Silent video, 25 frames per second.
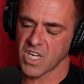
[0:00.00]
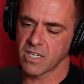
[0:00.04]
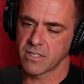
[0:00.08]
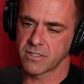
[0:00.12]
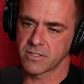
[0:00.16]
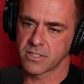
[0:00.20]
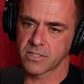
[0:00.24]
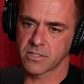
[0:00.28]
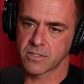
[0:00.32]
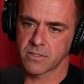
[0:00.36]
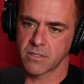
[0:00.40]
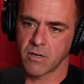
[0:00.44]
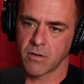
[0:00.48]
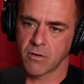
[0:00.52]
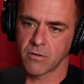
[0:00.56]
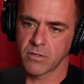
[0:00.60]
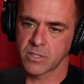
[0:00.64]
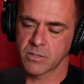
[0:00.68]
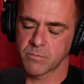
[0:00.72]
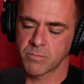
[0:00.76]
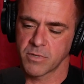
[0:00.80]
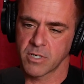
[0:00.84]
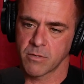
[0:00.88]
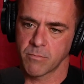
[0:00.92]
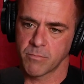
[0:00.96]
has
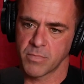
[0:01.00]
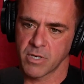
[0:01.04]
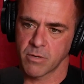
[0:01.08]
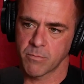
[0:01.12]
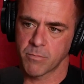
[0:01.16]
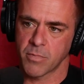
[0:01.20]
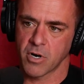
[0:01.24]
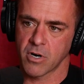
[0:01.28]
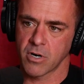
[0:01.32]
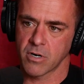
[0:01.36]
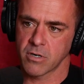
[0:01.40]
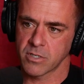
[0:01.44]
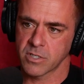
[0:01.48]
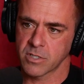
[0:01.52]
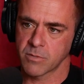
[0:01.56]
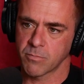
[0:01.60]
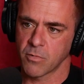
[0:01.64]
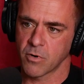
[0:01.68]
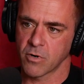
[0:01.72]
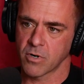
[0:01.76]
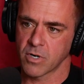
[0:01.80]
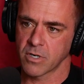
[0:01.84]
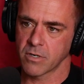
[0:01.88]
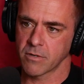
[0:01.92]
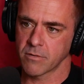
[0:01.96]
always been a big part of the
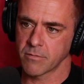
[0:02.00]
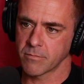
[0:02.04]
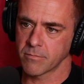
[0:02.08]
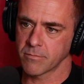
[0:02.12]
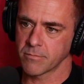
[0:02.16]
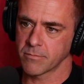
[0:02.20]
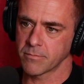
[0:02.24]
sport.